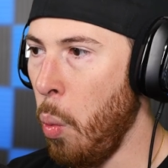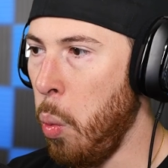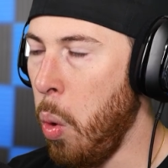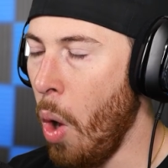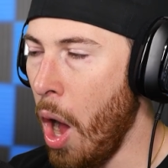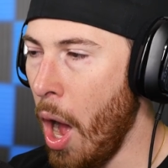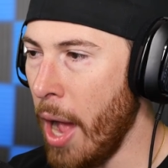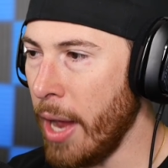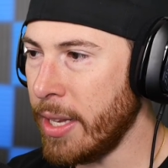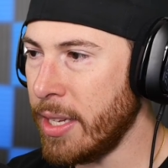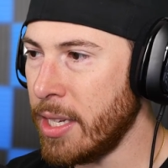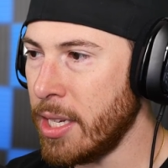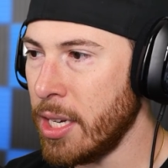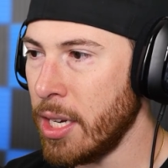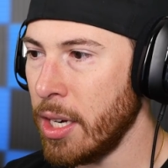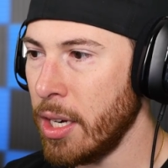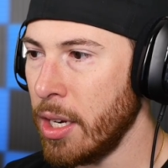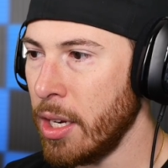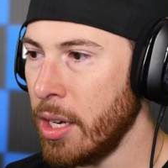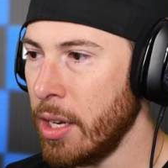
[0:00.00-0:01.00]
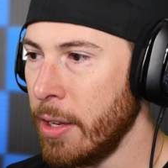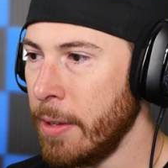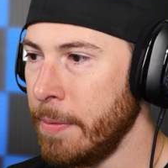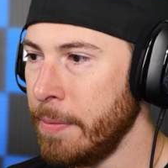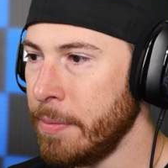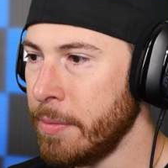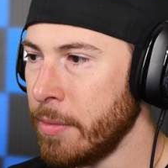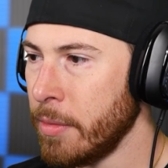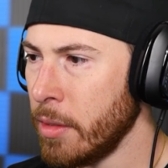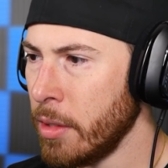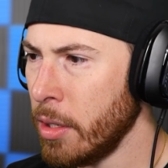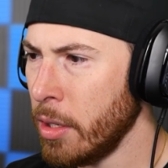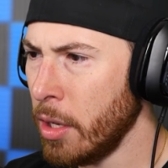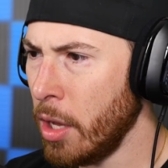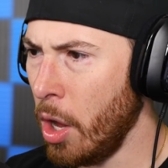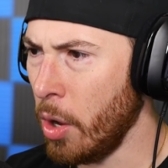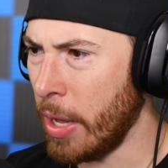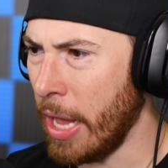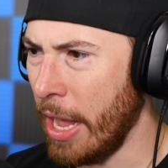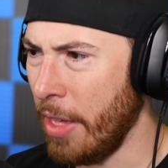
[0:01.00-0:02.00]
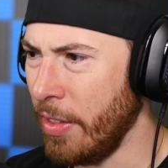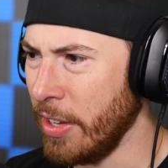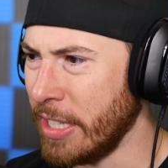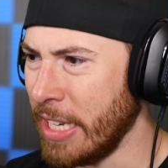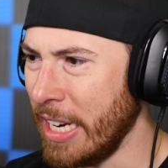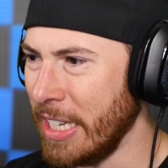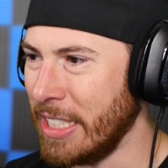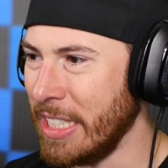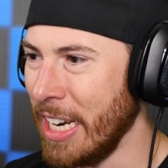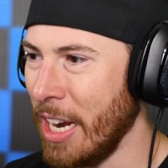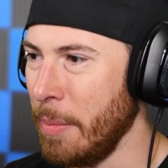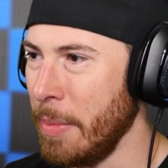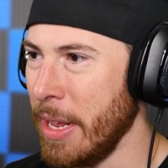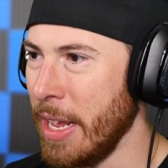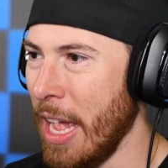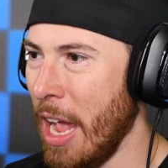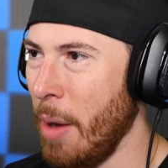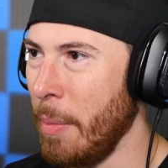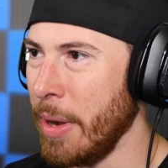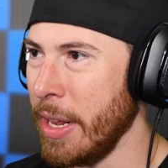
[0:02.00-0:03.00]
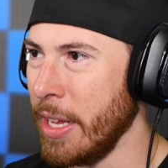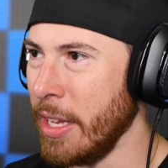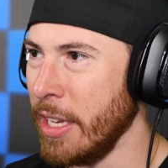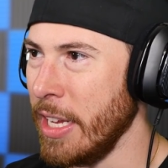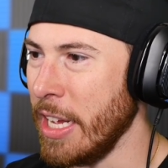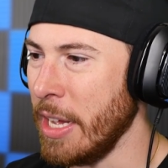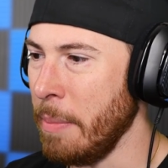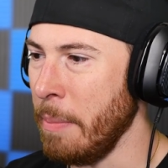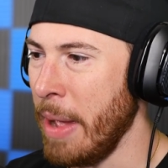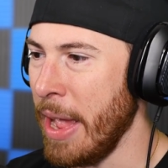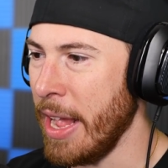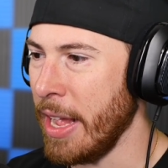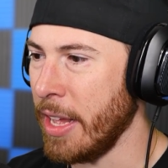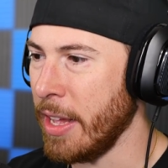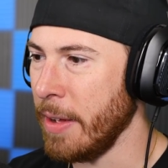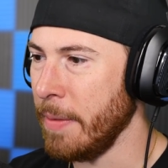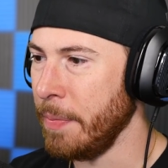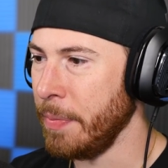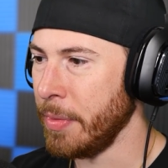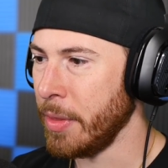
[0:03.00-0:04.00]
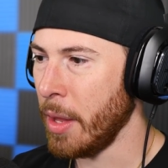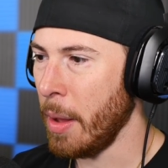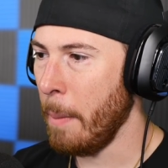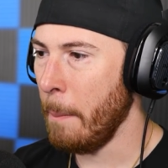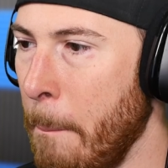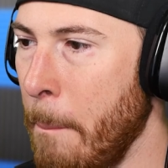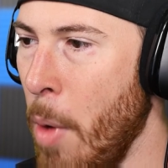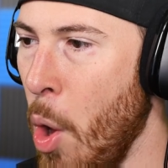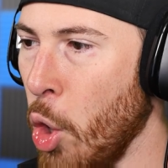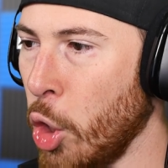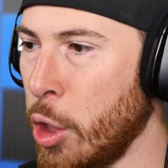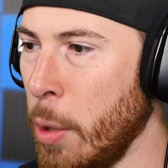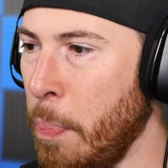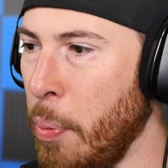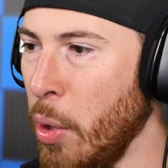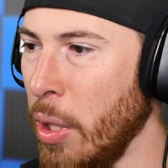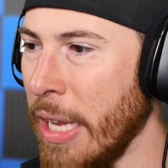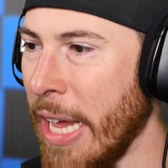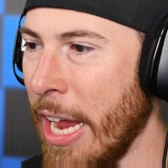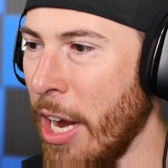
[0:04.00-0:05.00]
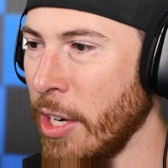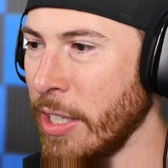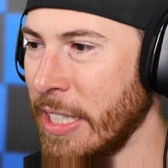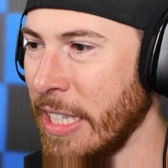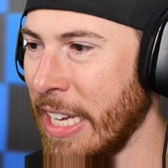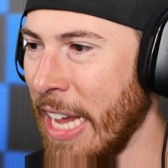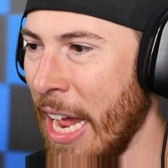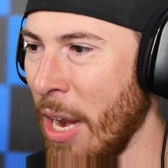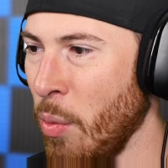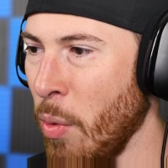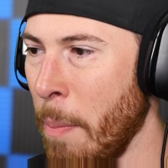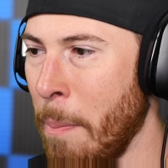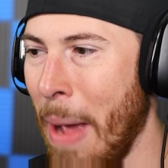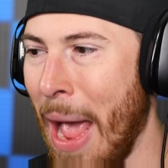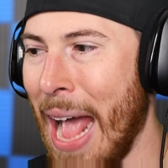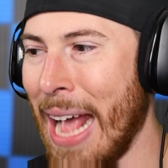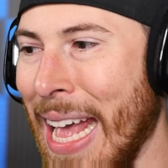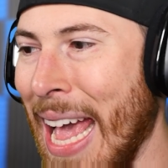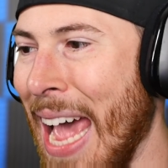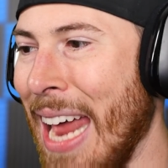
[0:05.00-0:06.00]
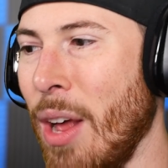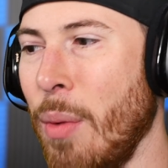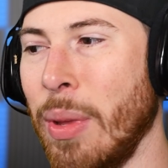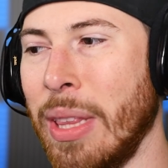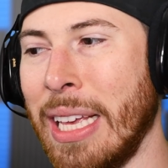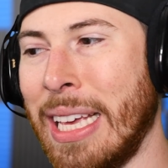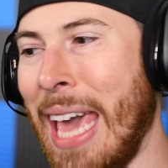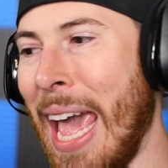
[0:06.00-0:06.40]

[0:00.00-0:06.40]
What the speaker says: What? Okay, this guy's seeing how many he can make. Multiple layers again. We're back at it with the